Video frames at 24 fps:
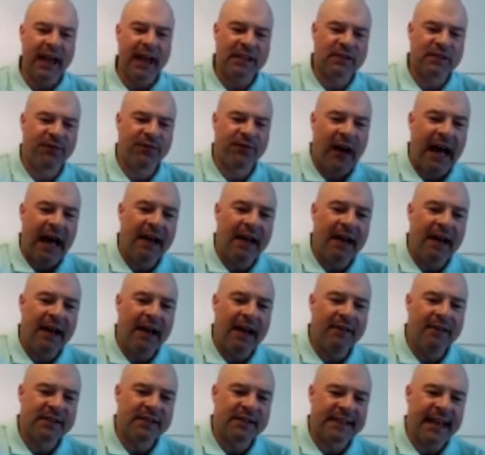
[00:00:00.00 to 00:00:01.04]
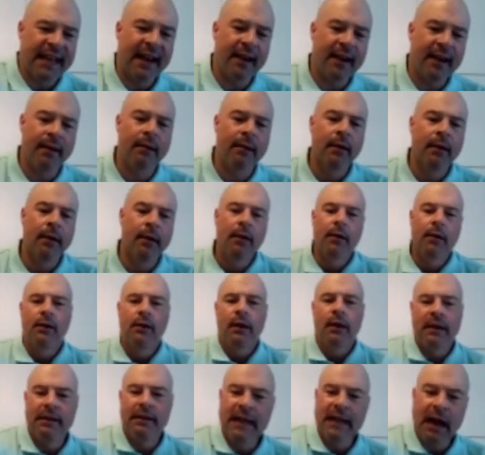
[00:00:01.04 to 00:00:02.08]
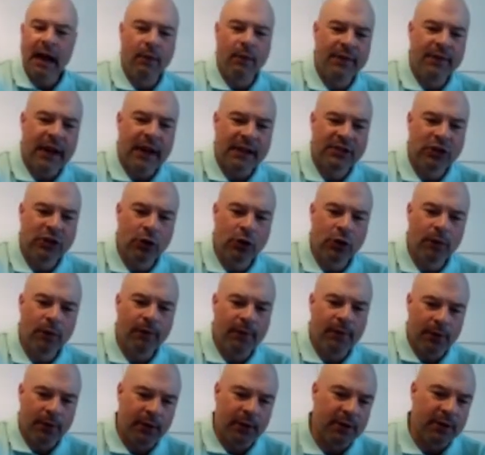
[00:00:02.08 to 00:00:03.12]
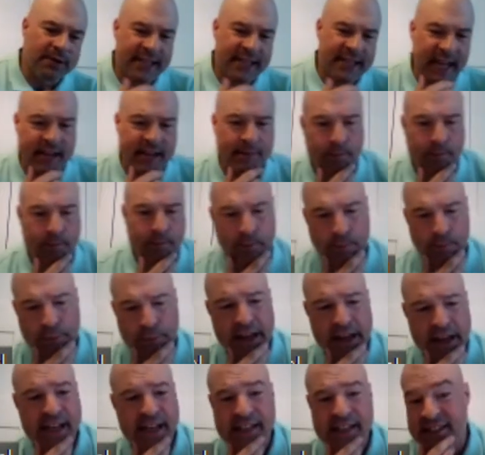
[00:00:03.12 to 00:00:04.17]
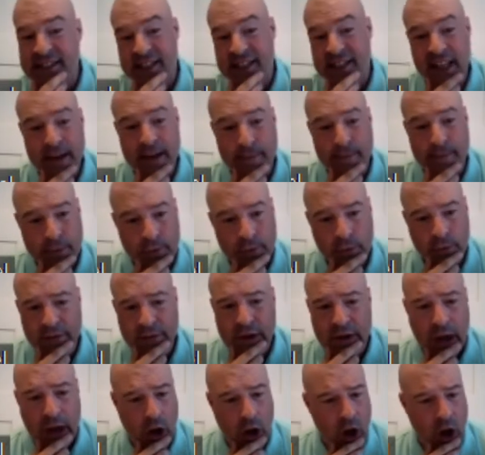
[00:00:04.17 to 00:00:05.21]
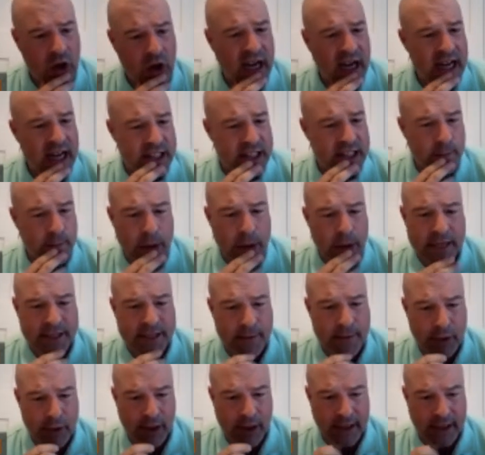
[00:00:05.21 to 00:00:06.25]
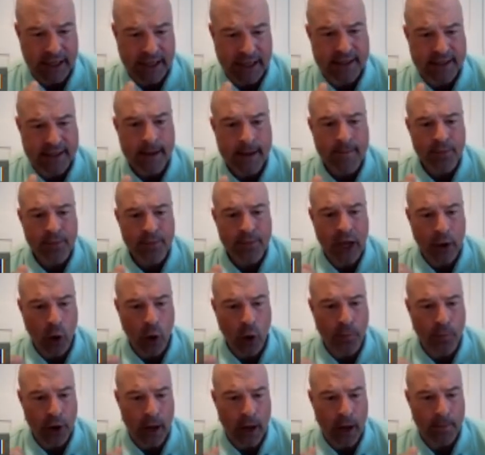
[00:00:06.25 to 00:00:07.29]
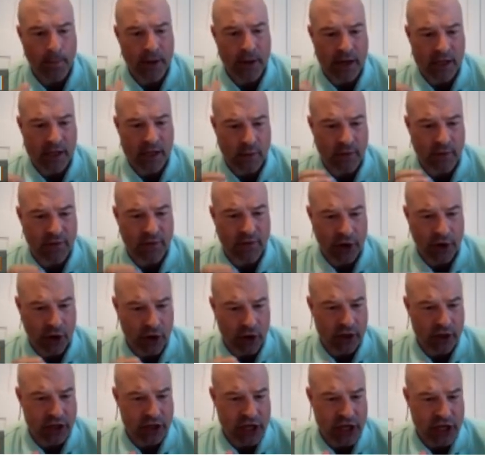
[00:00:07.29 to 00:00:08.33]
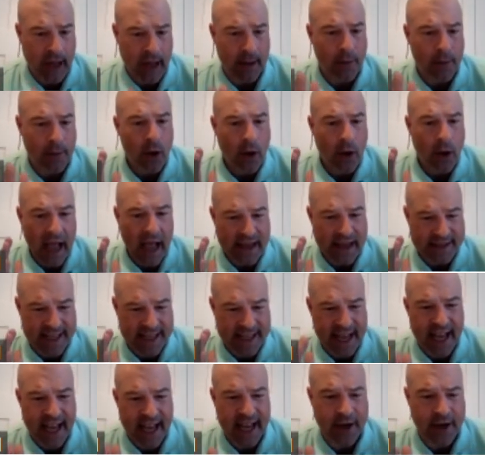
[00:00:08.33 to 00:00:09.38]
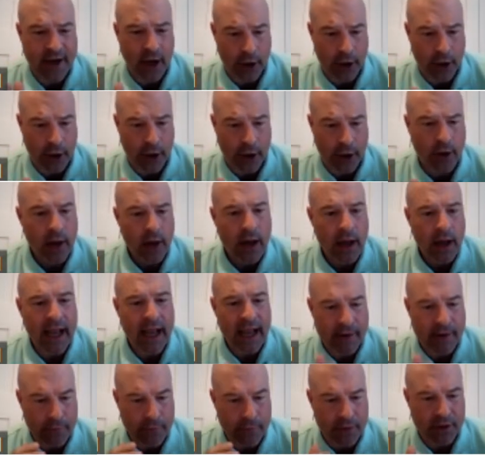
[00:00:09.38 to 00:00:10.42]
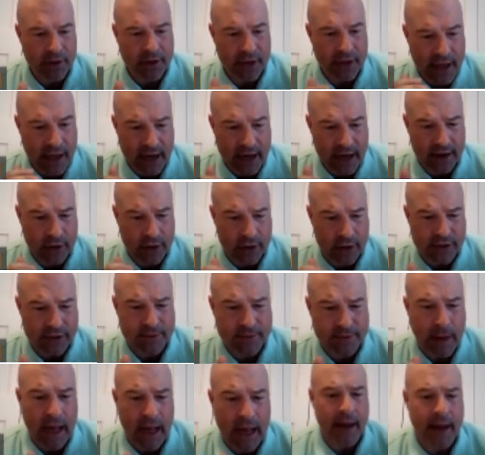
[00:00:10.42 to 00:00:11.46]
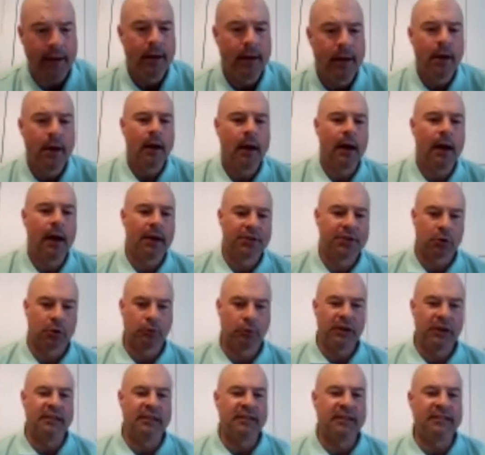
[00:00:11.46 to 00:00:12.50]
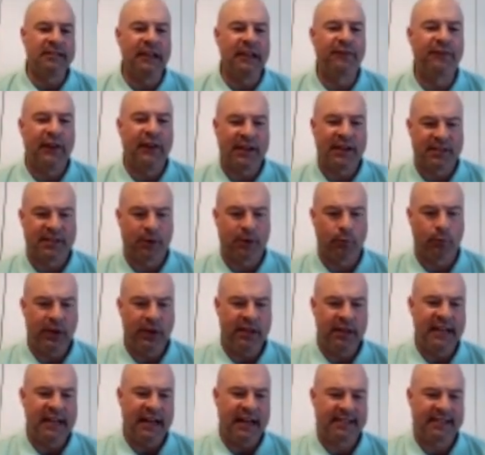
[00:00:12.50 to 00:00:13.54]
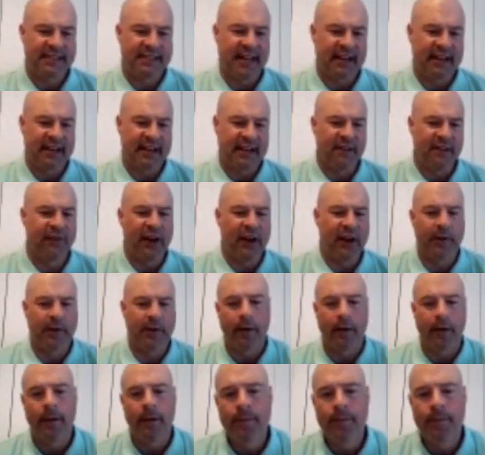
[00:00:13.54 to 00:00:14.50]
X5 is there, now we've got two. The second big can slip. We've got all kinds of possibilities that open up because we've done a good job as the headhunter and really got a good spot to read the defense and read that second defender.